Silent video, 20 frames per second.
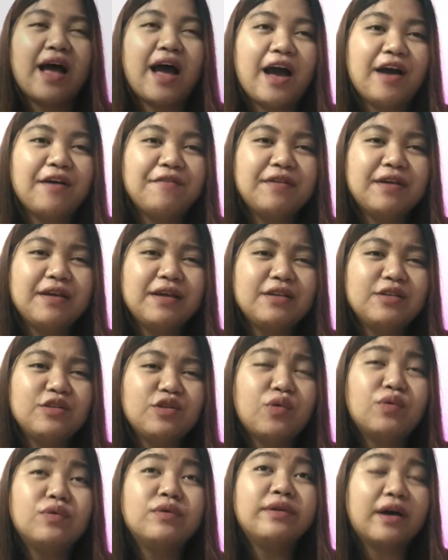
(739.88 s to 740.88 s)

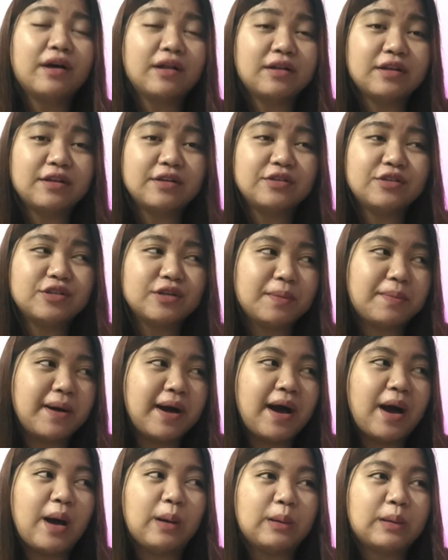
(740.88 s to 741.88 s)
having no knowledge
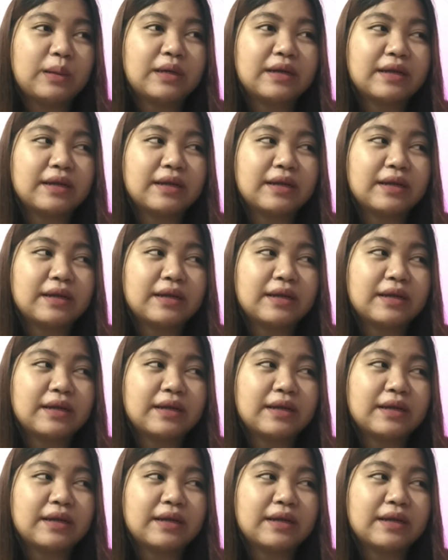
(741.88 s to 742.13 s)
about